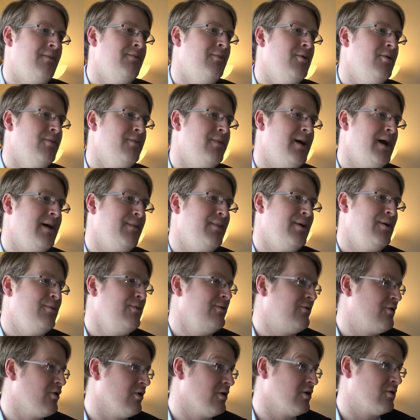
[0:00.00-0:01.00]
unborn baby.
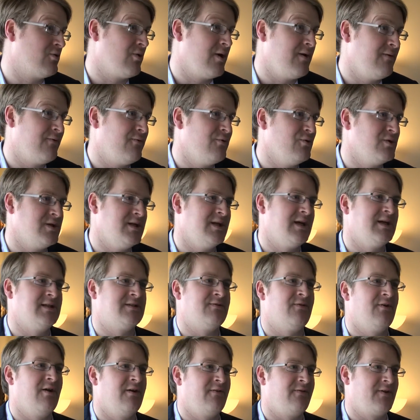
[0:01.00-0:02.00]
We've got a great 40
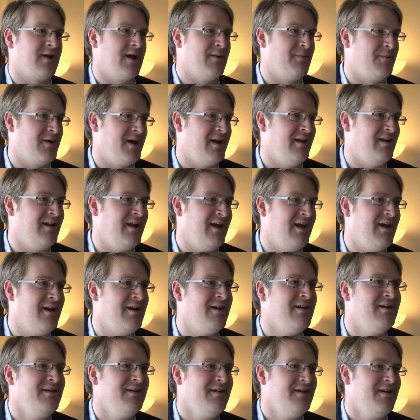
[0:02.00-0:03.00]
Days for Life campaign
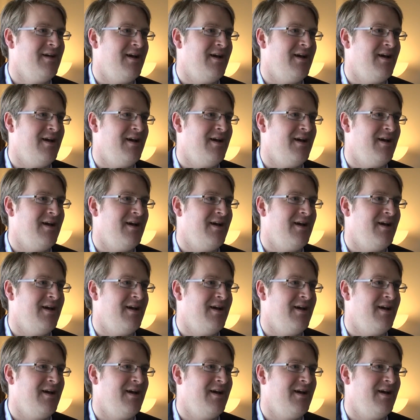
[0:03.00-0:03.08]
here,